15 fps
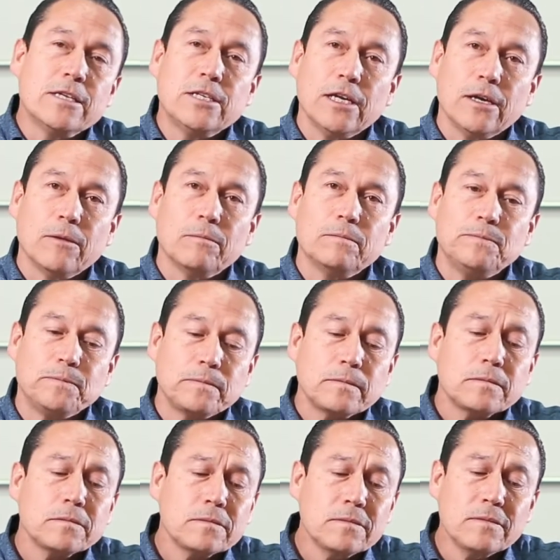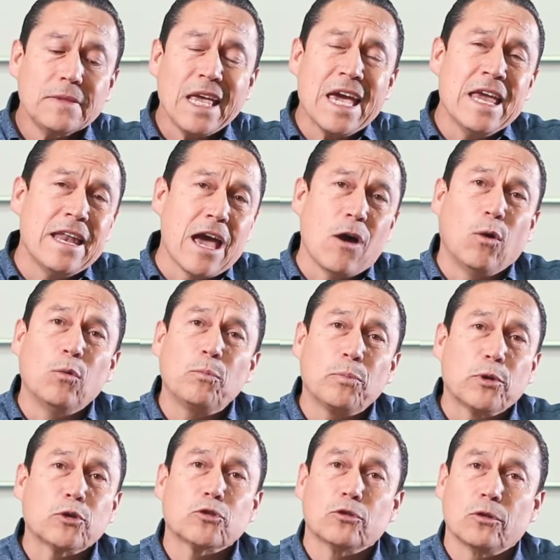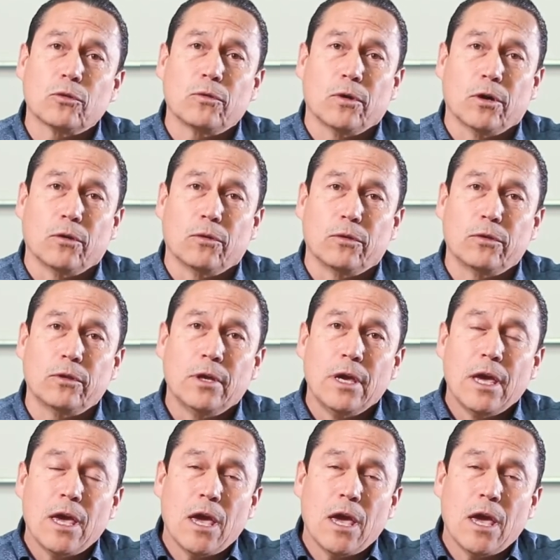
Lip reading: gym, and now in personal growth.